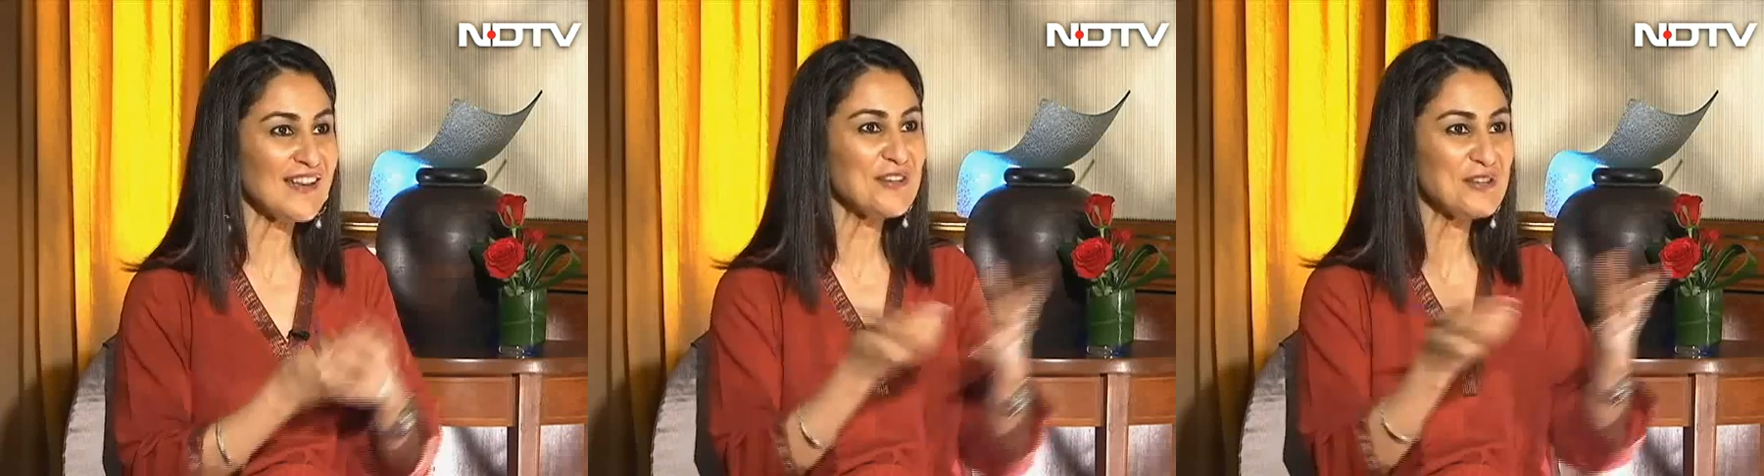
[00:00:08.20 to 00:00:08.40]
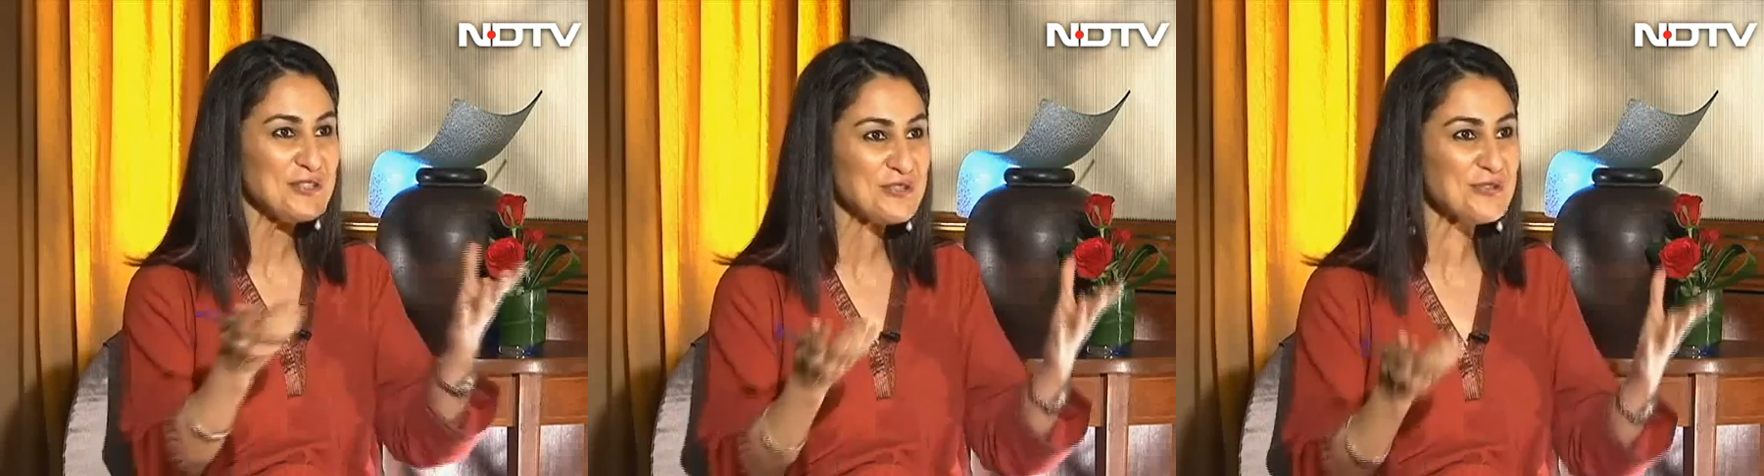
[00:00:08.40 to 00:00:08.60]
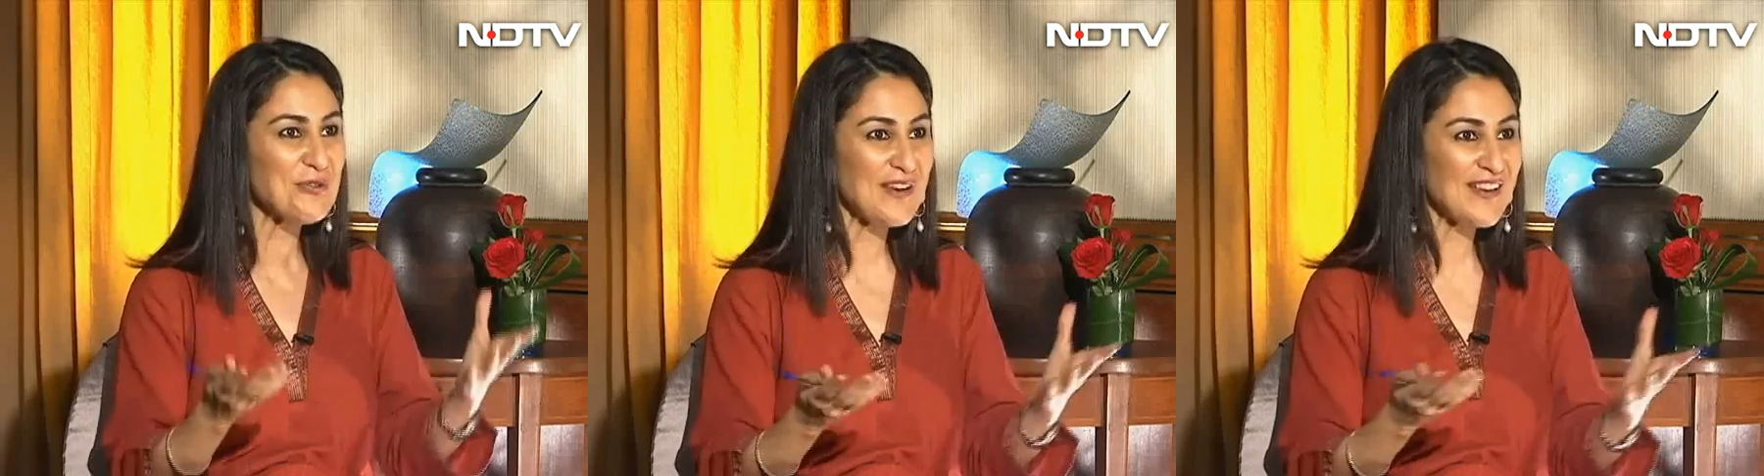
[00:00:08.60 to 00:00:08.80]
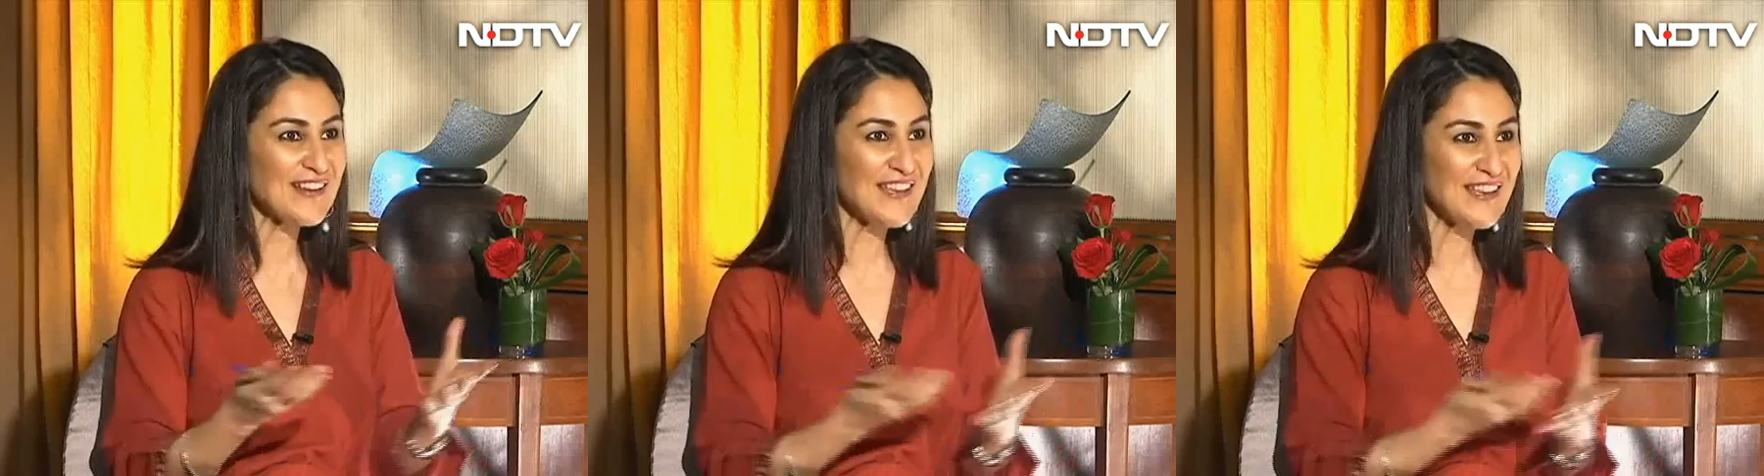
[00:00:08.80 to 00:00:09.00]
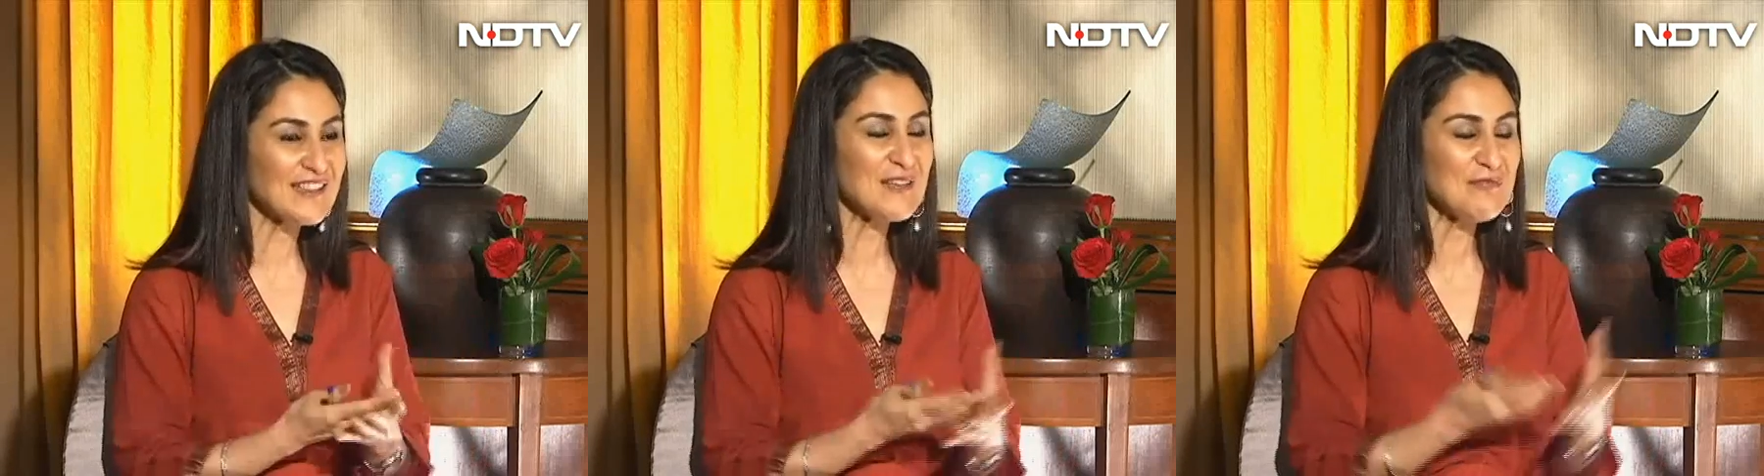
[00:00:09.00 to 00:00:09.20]
can destroy
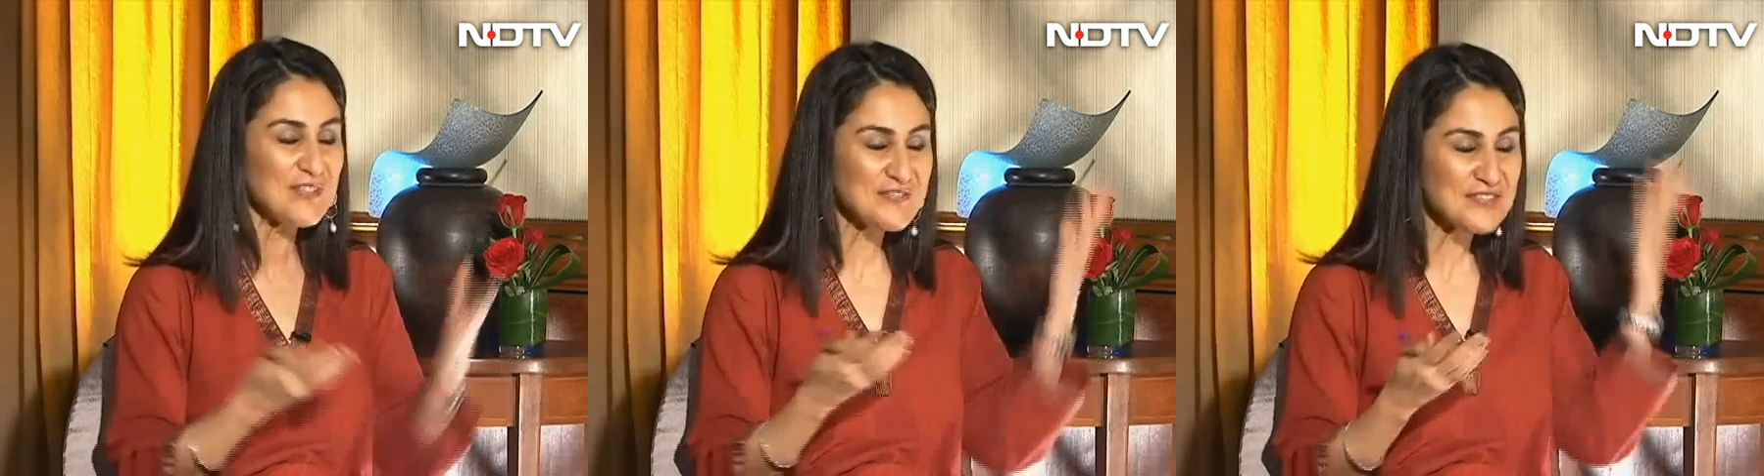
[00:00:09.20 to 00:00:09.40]
a kingdom.